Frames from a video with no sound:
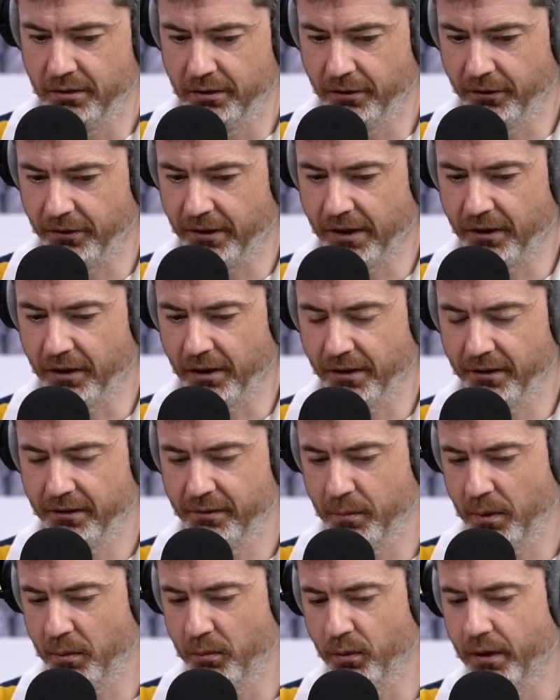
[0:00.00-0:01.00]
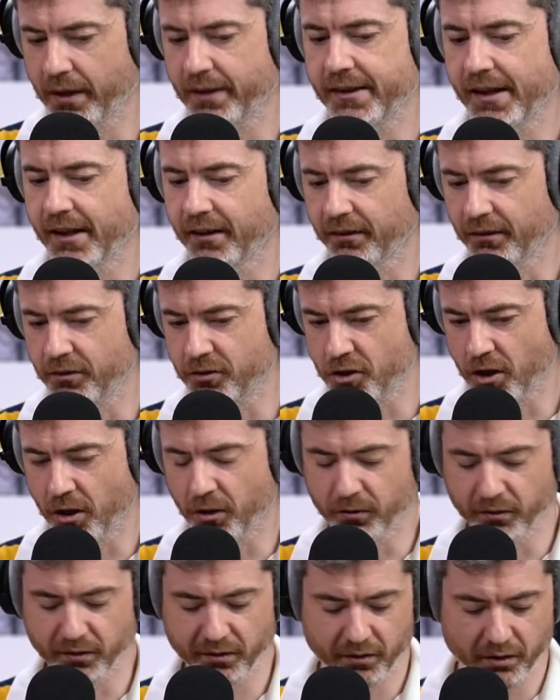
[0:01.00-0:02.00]
look down the list, maybe we'll get Nathan
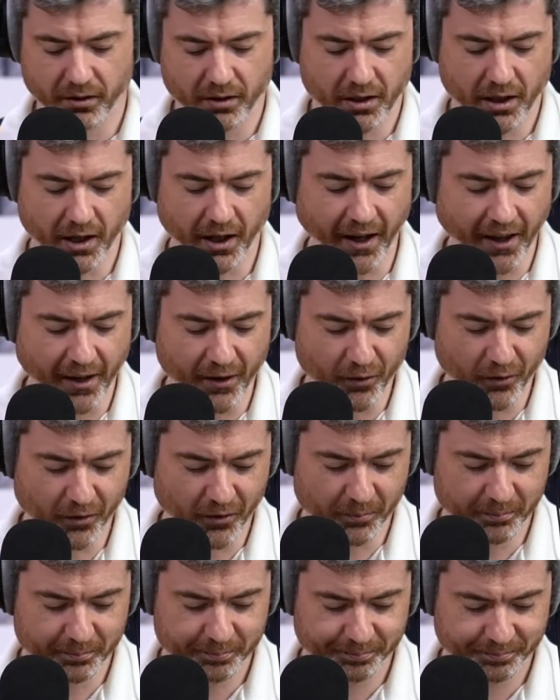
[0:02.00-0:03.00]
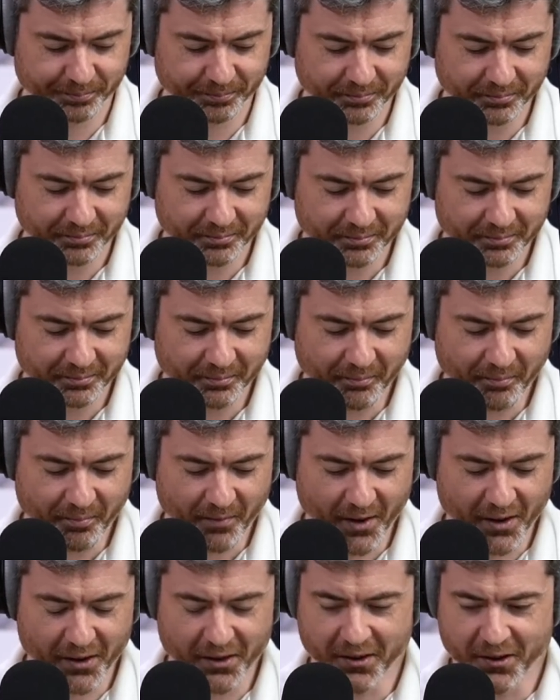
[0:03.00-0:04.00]
Jones and
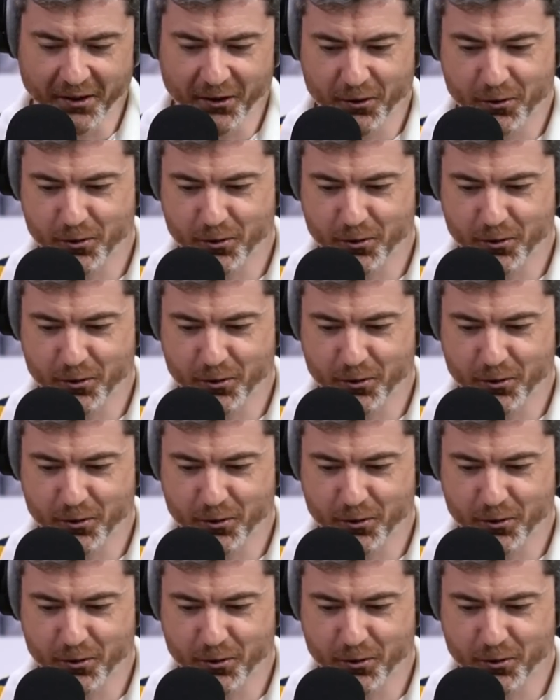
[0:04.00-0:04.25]
he'll